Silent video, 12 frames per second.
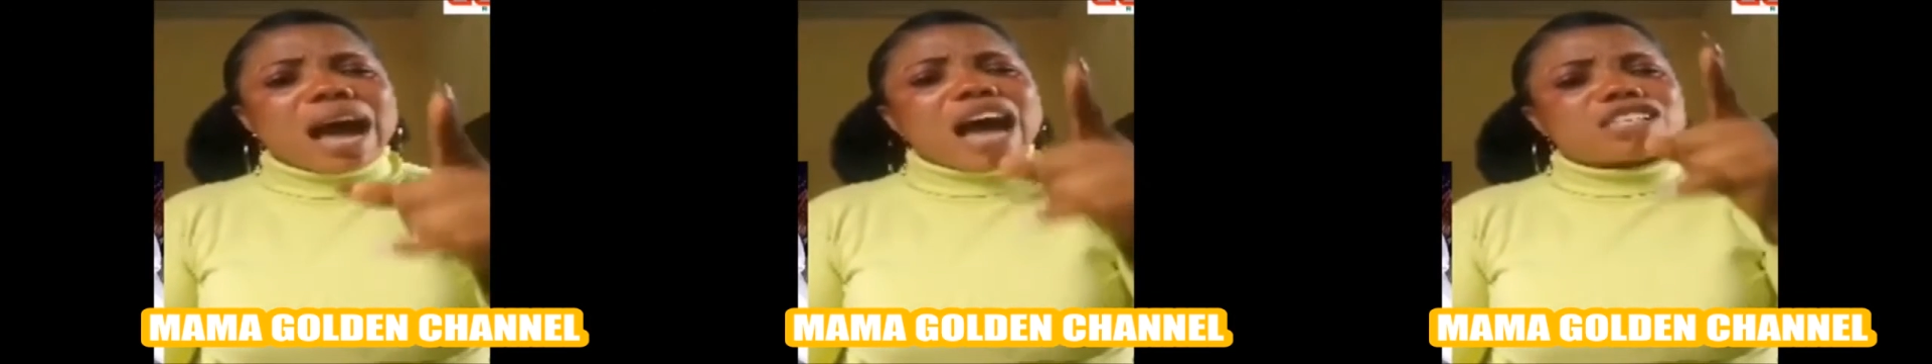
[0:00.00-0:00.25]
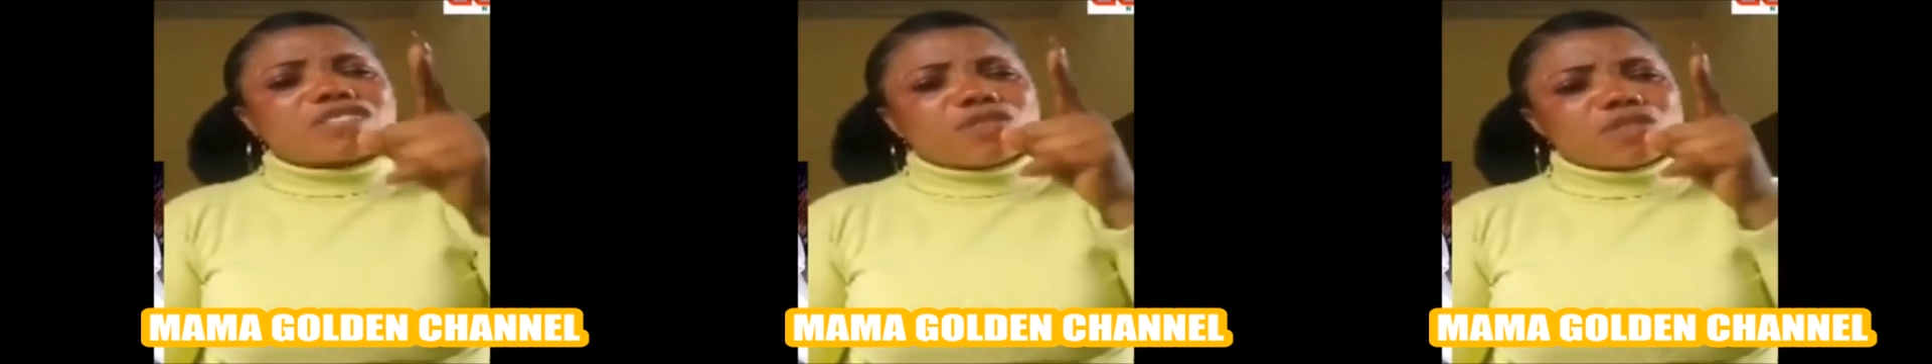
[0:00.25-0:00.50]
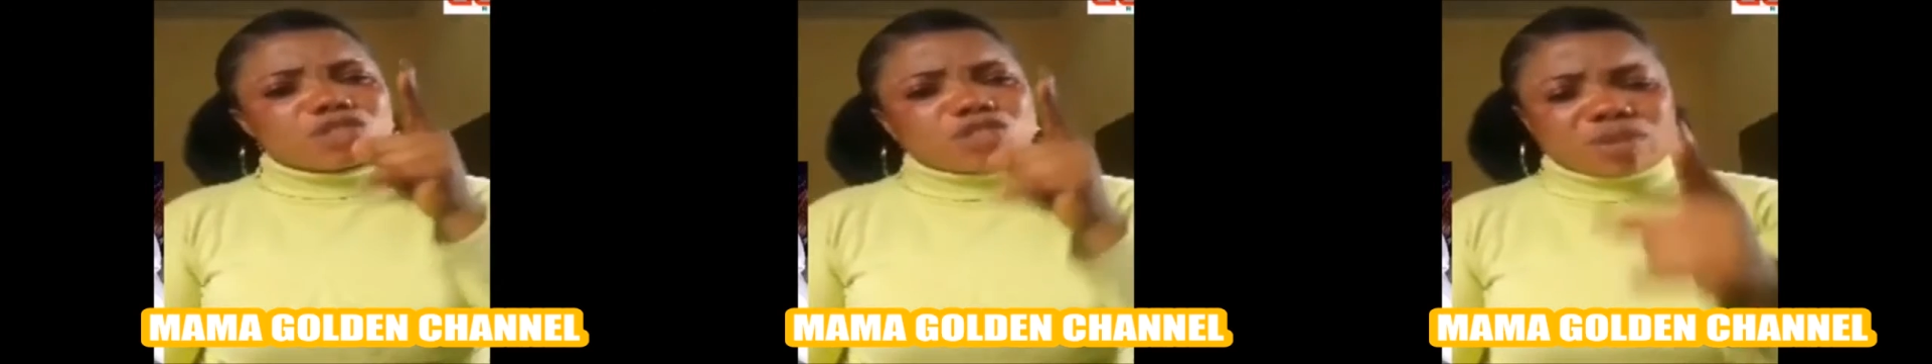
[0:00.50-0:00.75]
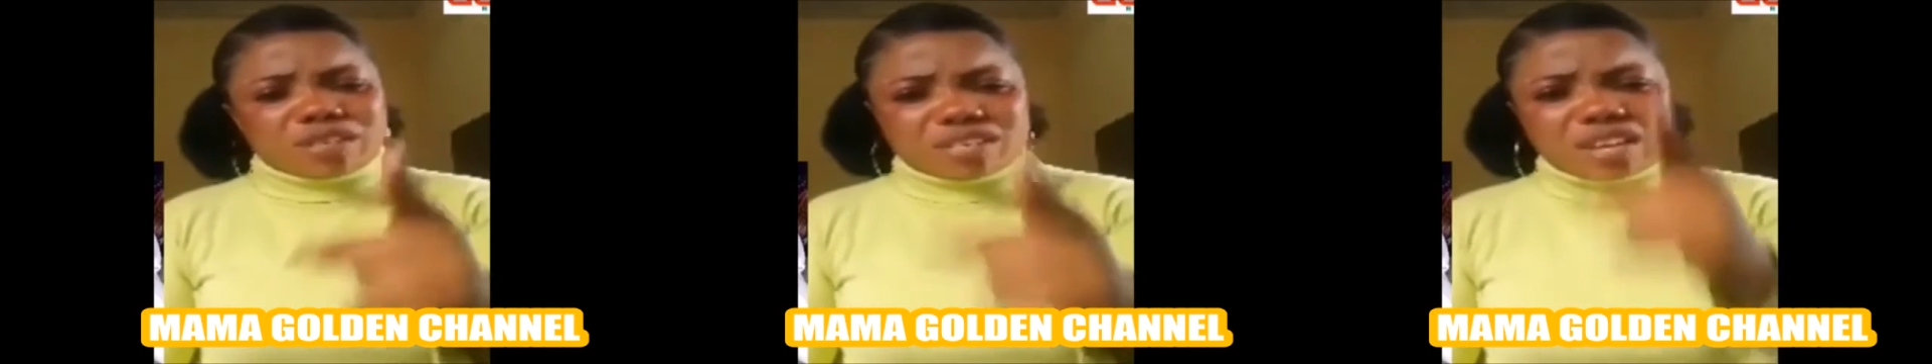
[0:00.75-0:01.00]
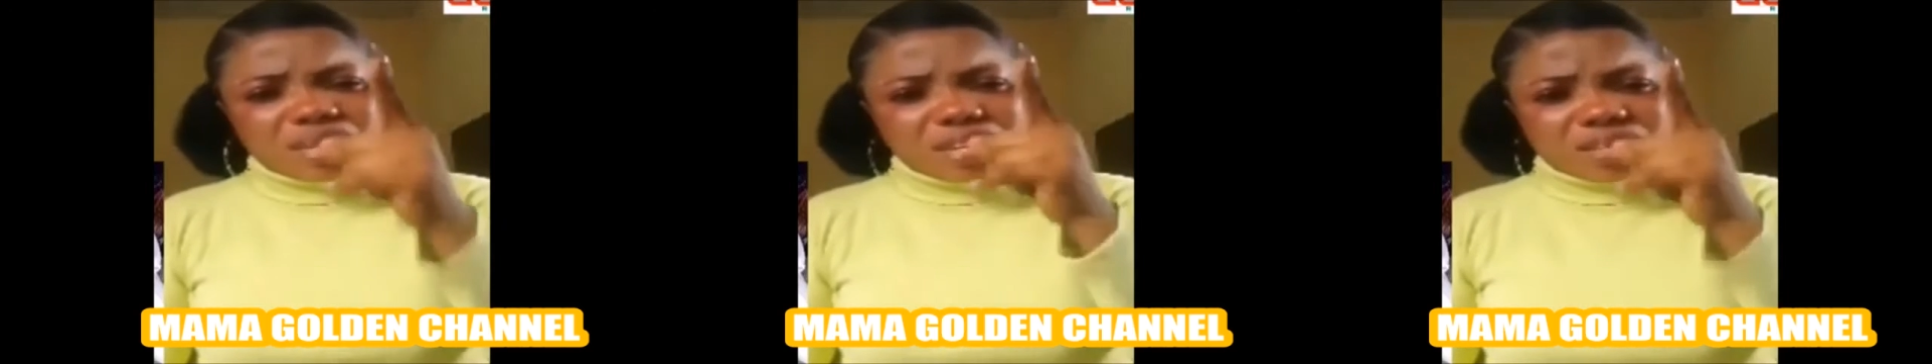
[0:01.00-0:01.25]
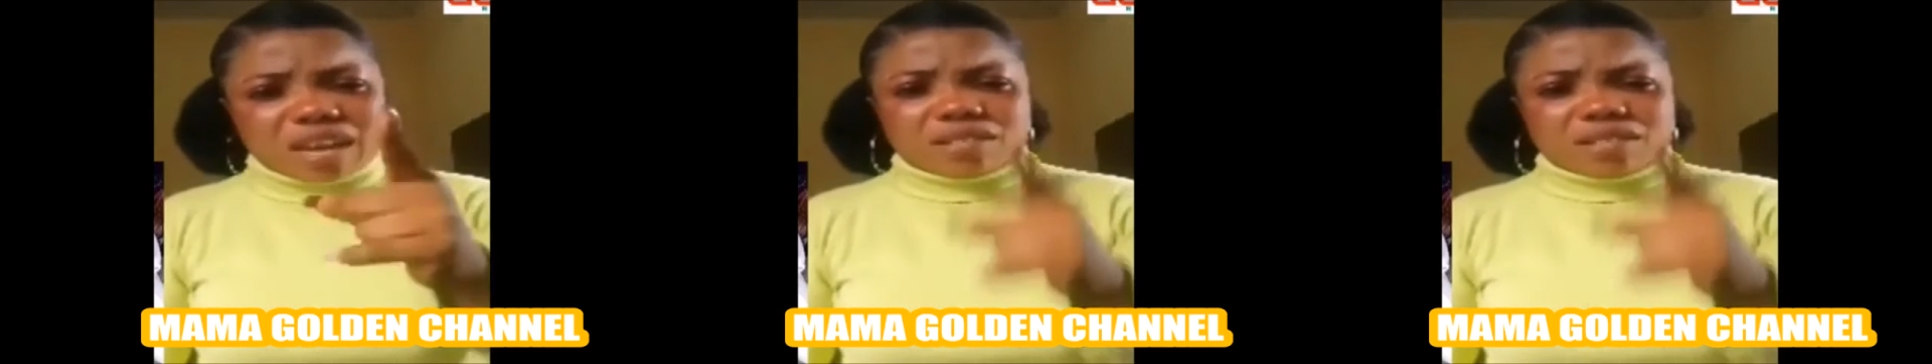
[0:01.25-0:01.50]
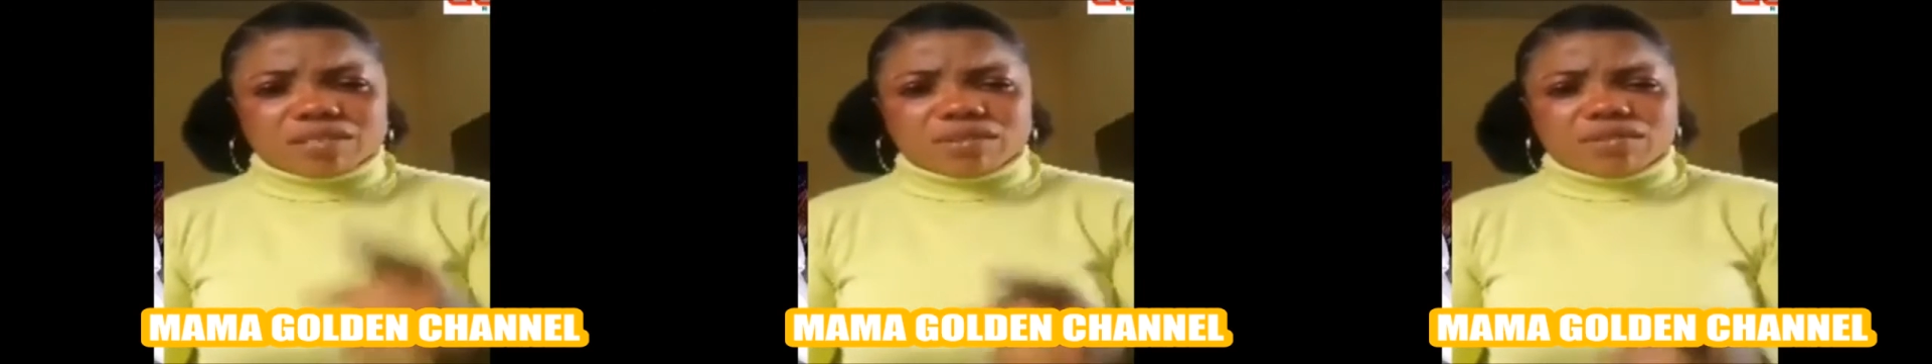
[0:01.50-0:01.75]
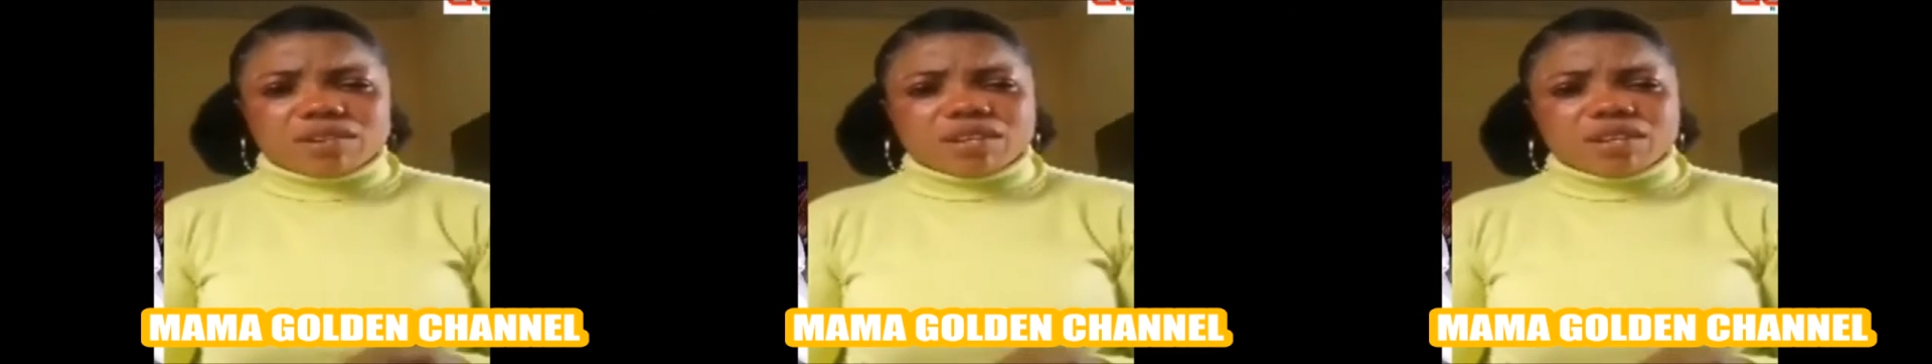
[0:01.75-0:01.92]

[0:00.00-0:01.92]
has frustrated his counsel.